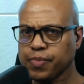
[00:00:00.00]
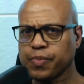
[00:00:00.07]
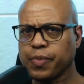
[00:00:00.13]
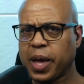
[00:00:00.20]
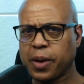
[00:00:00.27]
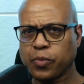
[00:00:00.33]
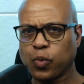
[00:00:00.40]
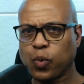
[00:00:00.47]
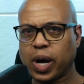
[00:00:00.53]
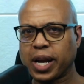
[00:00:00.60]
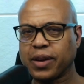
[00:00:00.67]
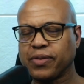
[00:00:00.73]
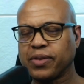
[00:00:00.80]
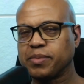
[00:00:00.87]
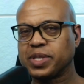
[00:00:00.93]
and one
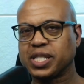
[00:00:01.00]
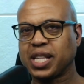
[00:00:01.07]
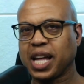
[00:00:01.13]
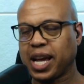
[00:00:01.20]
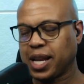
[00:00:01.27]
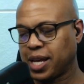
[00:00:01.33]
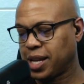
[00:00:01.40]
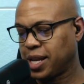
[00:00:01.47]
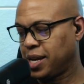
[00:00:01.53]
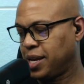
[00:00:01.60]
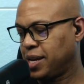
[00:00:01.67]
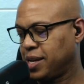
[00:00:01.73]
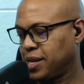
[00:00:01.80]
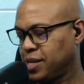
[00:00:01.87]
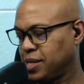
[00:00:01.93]
of them stated,
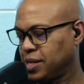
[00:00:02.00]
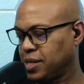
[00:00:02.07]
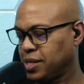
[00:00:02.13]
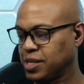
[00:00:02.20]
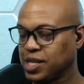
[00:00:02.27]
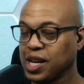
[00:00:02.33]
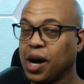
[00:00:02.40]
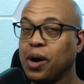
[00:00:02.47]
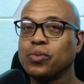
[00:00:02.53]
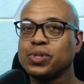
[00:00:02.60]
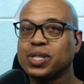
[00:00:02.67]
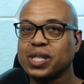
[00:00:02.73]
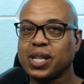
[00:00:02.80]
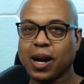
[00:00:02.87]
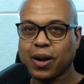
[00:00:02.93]
don't
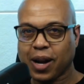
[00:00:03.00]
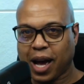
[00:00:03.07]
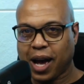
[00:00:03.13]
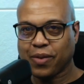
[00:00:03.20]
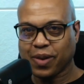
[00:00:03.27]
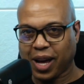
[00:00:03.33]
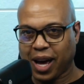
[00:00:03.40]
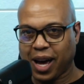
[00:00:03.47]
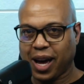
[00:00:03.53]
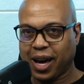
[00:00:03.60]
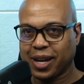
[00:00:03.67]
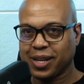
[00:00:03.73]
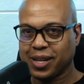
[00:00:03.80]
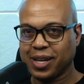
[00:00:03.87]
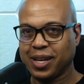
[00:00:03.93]
start out
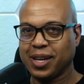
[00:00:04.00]
on